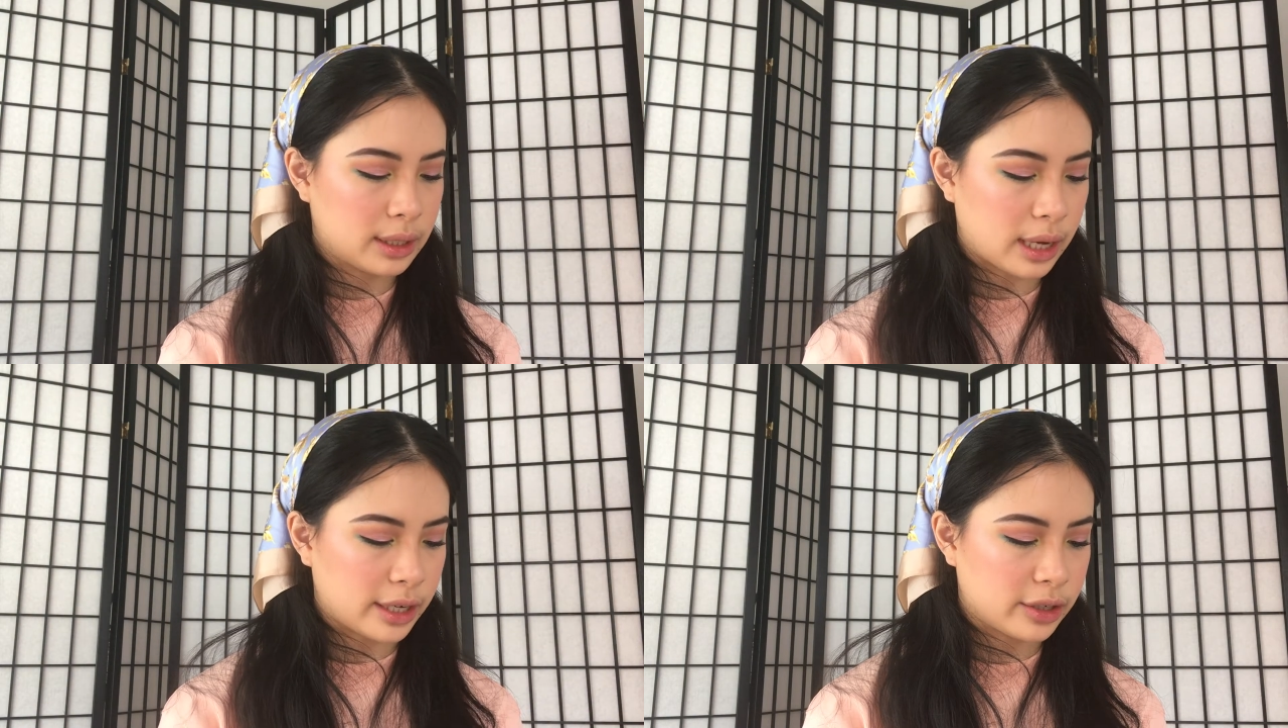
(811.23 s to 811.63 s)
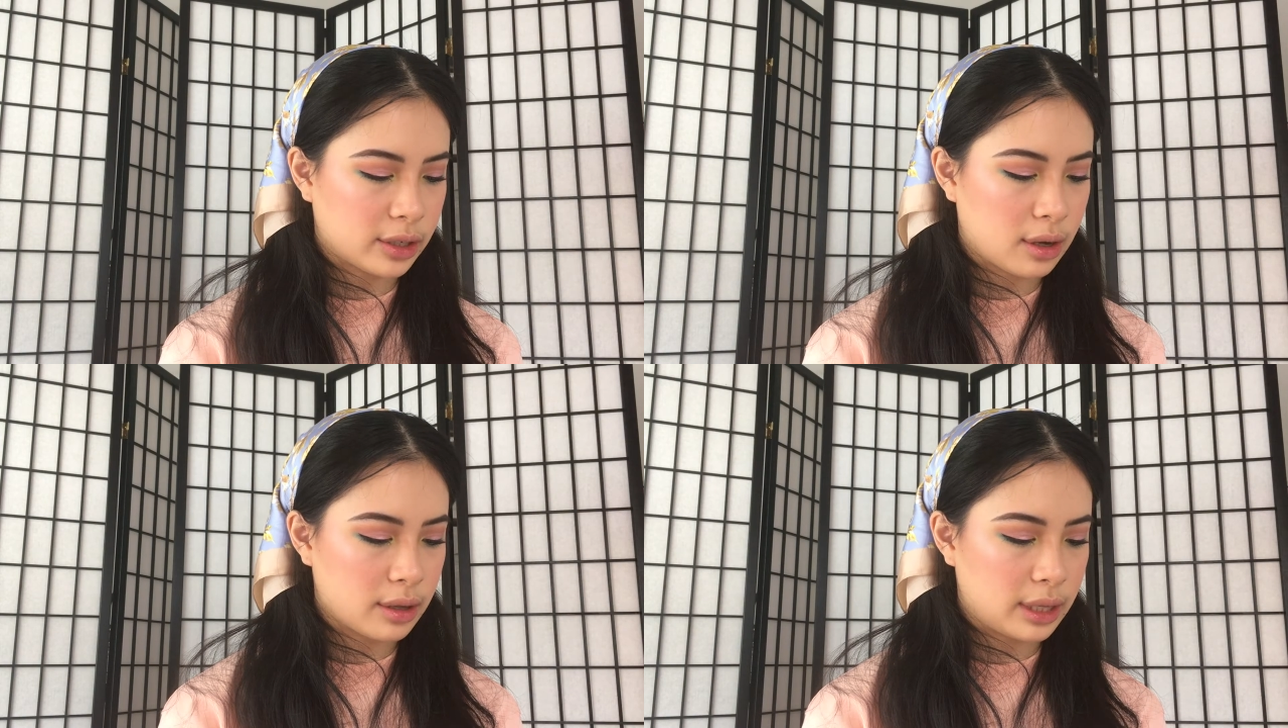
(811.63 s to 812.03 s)
I just
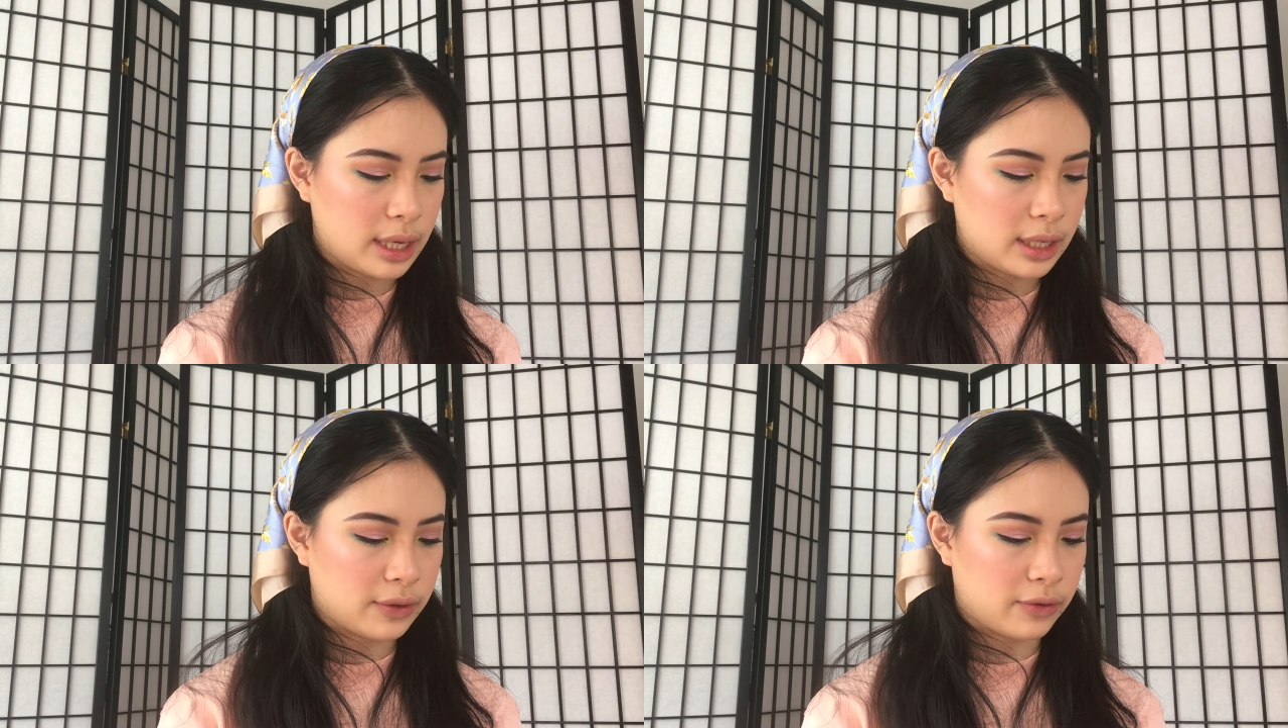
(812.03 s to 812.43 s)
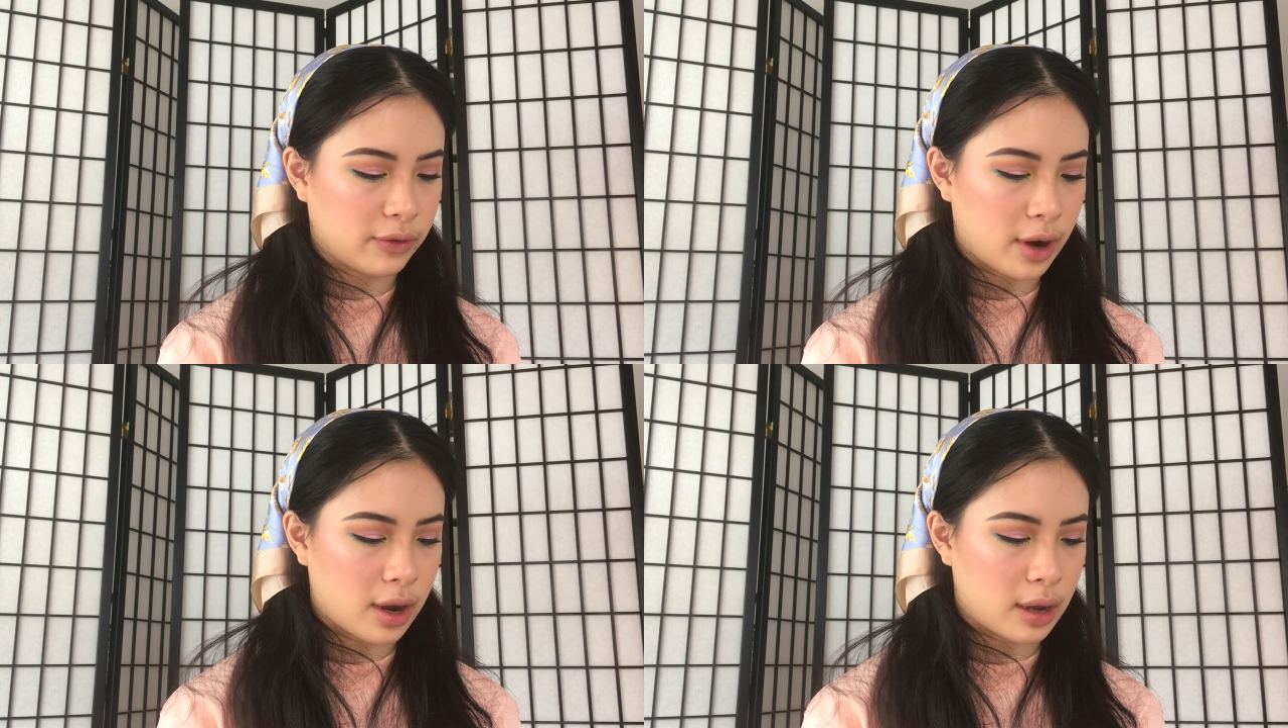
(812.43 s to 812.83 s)
got these
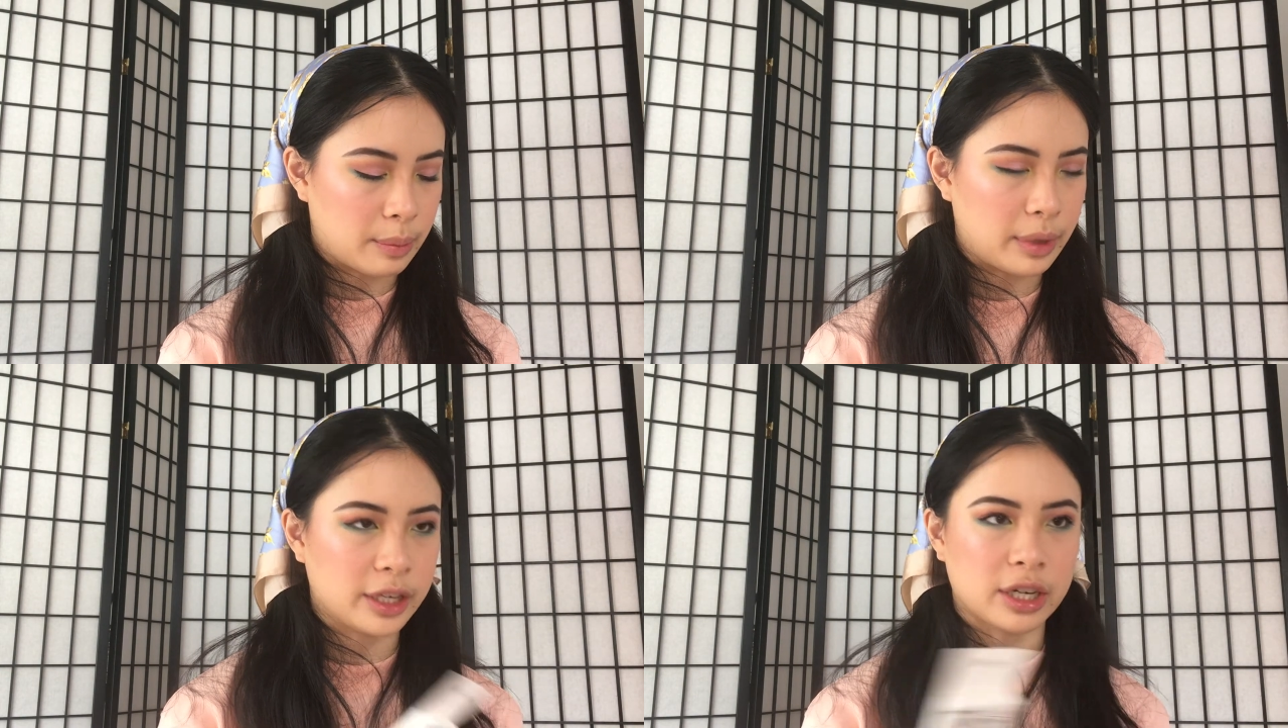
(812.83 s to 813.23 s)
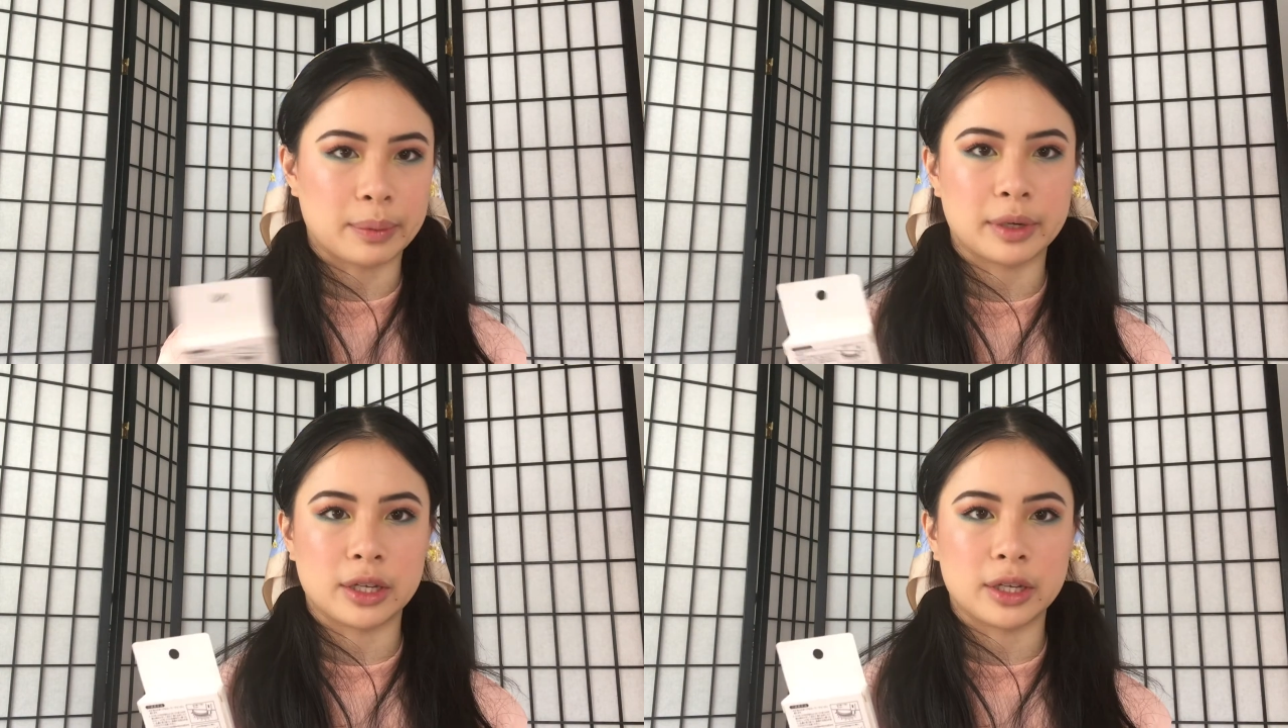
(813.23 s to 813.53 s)
from a Japanese